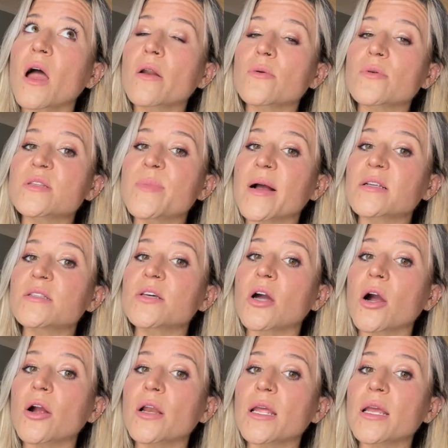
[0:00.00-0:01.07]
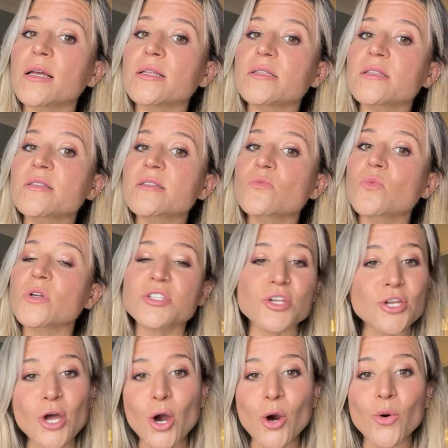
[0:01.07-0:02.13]
to respect the guardians, what
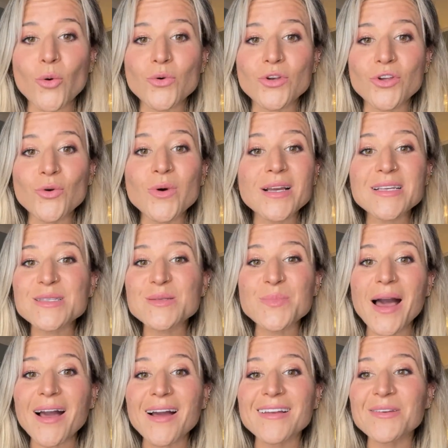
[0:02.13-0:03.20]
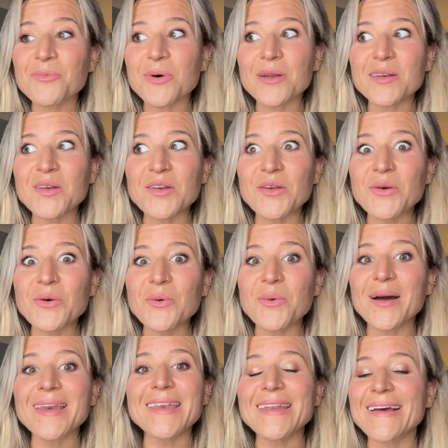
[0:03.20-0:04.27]
to know to expect, what to do
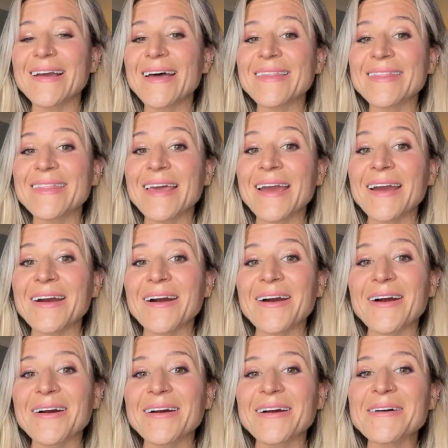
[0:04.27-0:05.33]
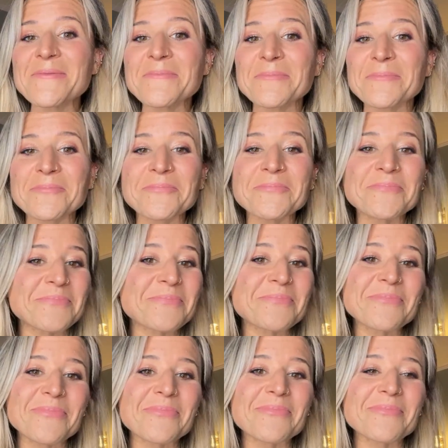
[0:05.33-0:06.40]
when you get there,
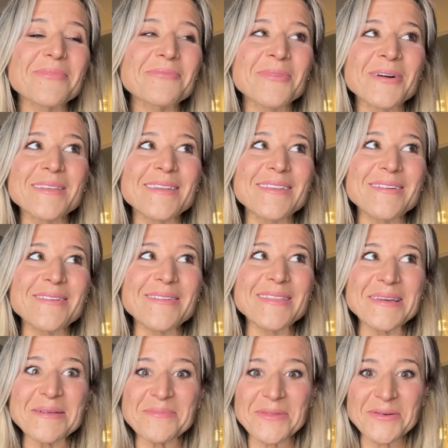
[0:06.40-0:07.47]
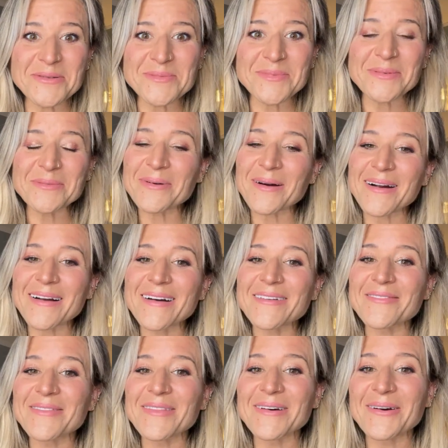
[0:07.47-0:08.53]
what to do in the amusement park
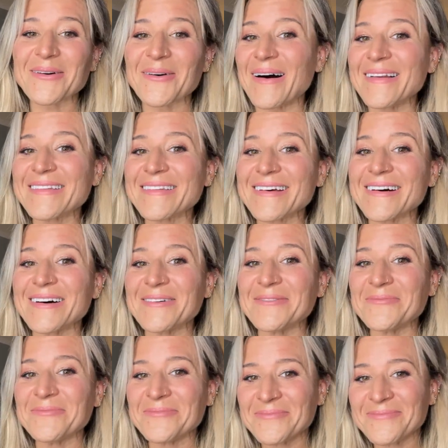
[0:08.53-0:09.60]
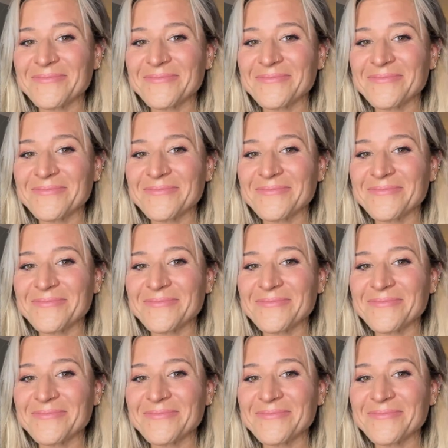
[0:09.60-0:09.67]
of the quantum.